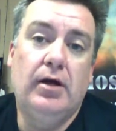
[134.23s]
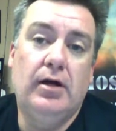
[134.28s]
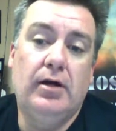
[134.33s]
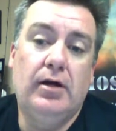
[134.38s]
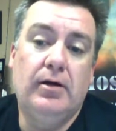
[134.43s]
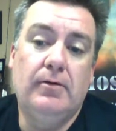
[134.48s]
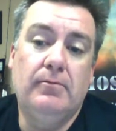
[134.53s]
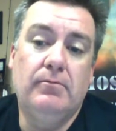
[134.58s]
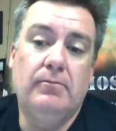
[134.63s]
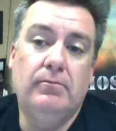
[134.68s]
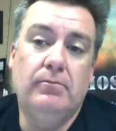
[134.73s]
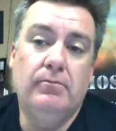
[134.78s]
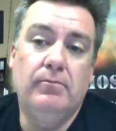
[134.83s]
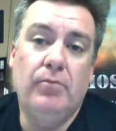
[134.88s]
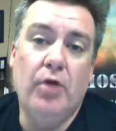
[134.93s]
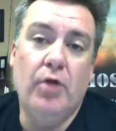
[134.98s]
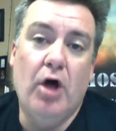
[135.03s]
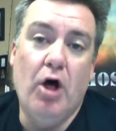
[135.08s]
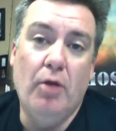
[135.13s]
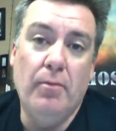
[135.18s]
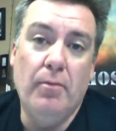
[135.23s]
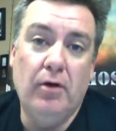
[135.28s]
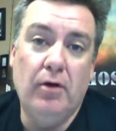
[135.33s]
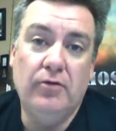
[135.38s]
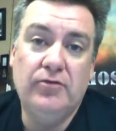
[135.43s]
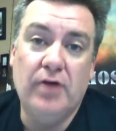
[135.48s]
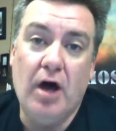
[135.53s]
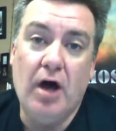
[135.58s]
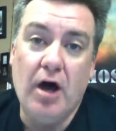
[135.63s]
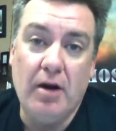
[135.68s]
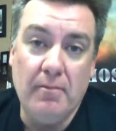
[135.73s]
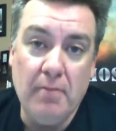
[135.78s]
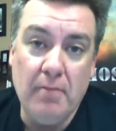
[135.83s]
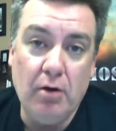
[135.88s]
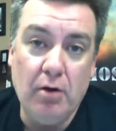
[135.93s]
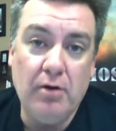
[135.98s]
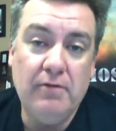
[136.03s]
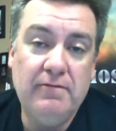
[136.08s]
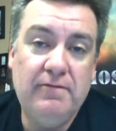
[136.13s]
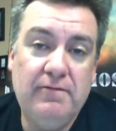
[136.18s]
um, almost
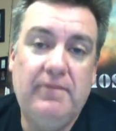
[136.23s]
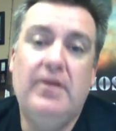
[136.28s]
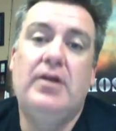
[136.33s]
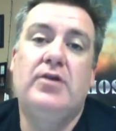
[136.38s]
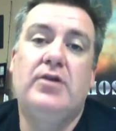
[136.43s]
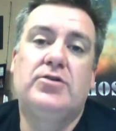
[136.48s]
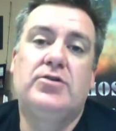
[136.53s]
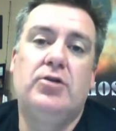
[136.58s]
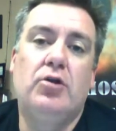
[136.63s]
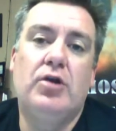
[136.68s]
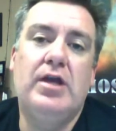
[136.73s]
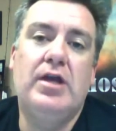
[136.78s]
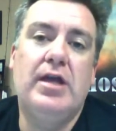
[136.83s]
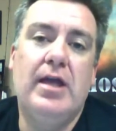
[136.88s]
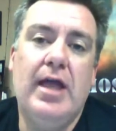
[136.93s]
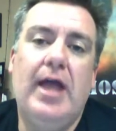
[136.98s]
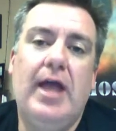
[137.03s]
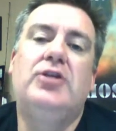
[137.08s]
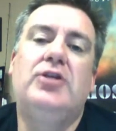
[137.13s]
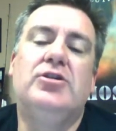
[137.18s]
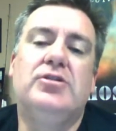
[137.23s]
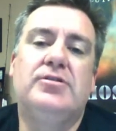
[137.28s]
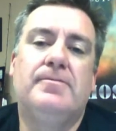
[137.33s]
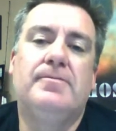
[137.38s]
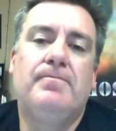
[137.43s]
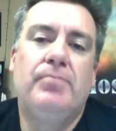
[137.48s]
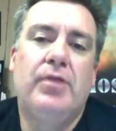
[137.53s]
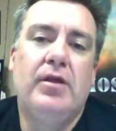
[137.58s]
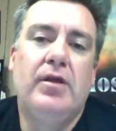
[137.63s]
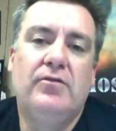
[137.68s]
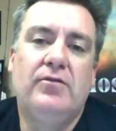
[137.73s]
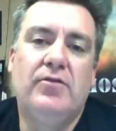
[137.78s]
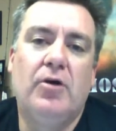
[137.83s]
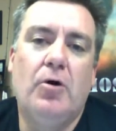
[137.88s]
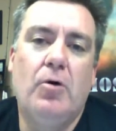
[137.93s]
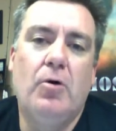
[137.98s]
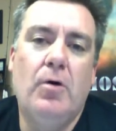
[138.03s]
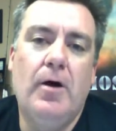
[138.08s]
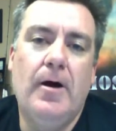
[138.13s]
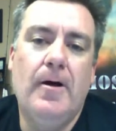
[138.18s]
automotive finish looking edges.
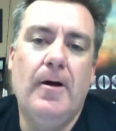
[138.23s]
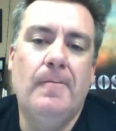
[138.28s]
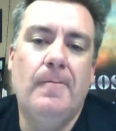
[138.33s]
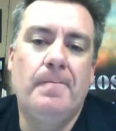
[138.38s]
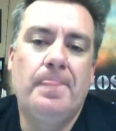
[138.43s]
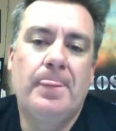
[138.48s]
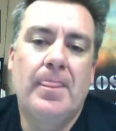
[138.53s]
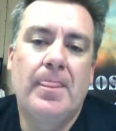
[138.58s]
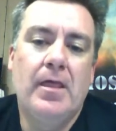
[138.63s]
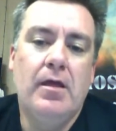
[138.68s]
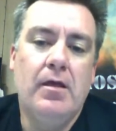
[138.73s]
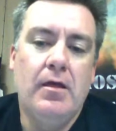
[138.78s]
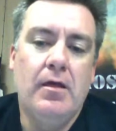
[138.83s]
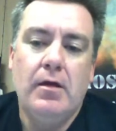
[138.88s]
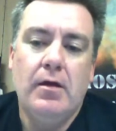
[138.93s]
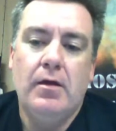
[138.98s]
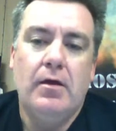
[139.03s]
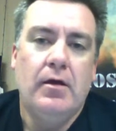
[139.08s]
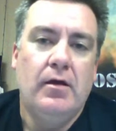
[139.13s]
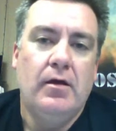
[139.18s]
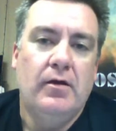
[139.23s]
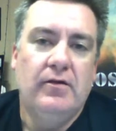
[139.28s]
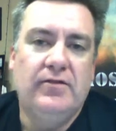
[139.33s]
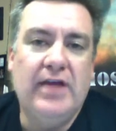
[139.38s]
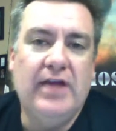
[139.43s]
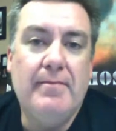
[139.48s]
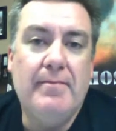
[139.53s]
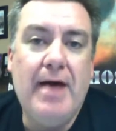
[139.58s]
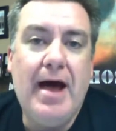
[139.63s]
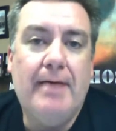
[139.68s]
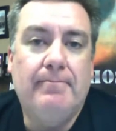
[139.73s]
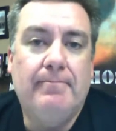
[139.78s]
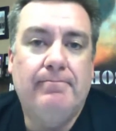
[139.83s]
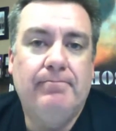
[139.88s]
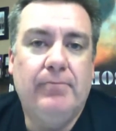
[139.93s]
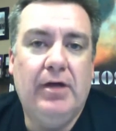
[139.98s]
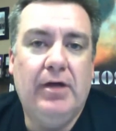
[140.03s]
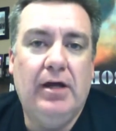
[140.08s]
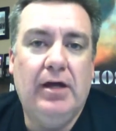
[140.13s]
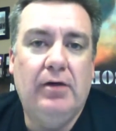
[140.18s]
So um, stand by
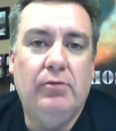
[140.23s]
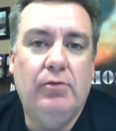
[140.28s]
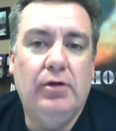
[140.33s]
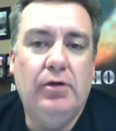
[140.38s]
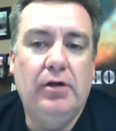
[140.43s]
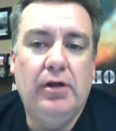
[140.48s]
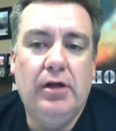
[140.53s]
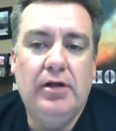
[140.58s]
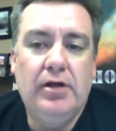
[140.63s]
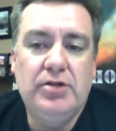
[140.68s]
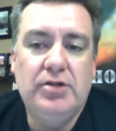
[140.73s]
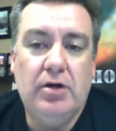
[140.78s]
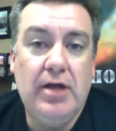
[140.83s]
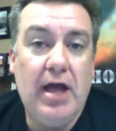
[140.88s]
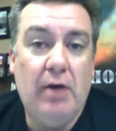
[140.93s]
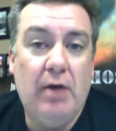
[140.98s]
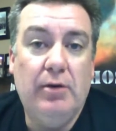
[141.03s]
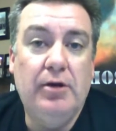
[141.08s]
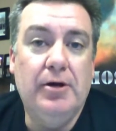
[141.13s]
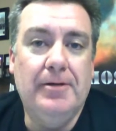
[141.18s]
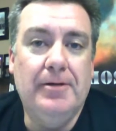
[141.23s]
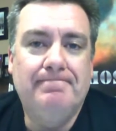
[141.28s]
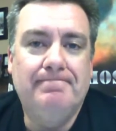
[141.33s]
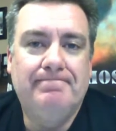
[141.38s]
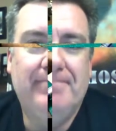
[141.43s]
and we'll uh, show you how we do